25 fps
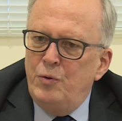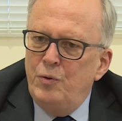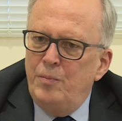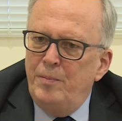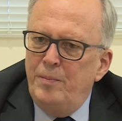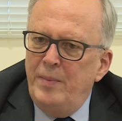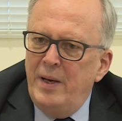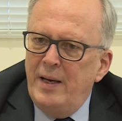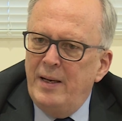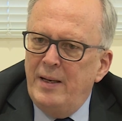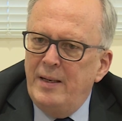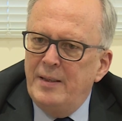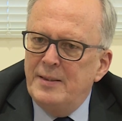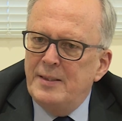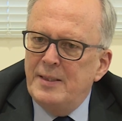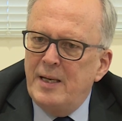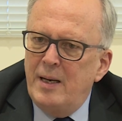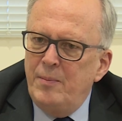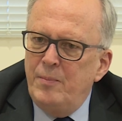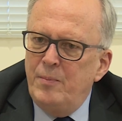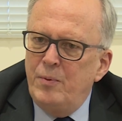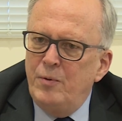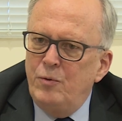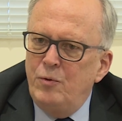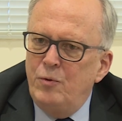make
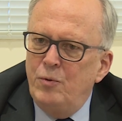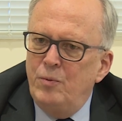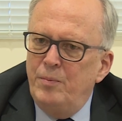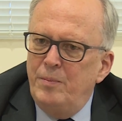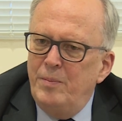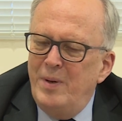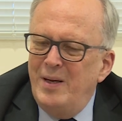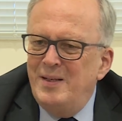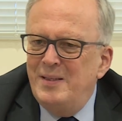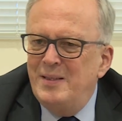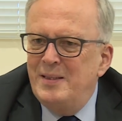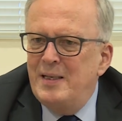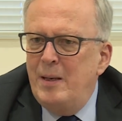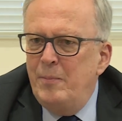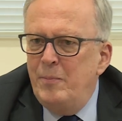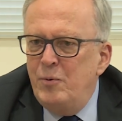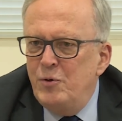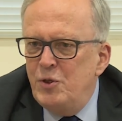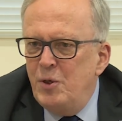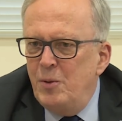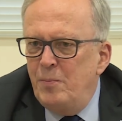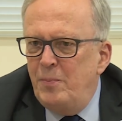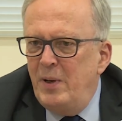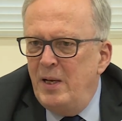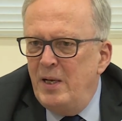
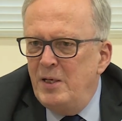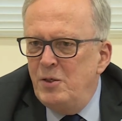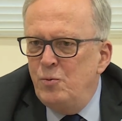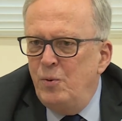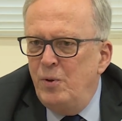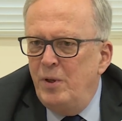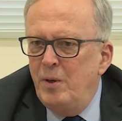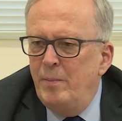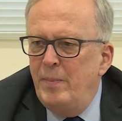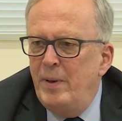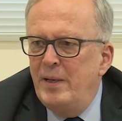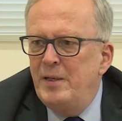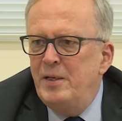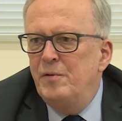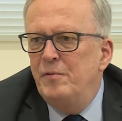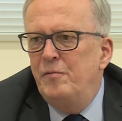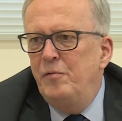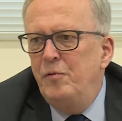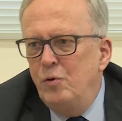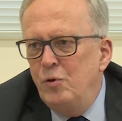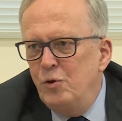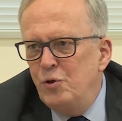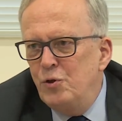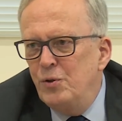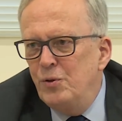Cyprus a place with a better
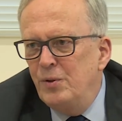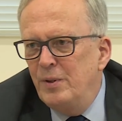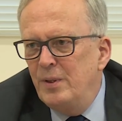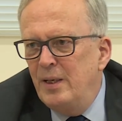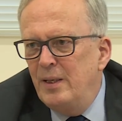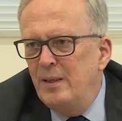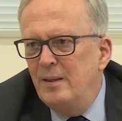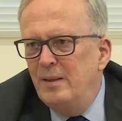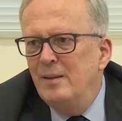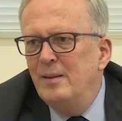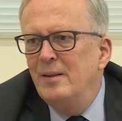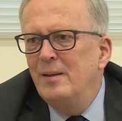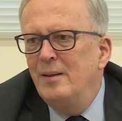future than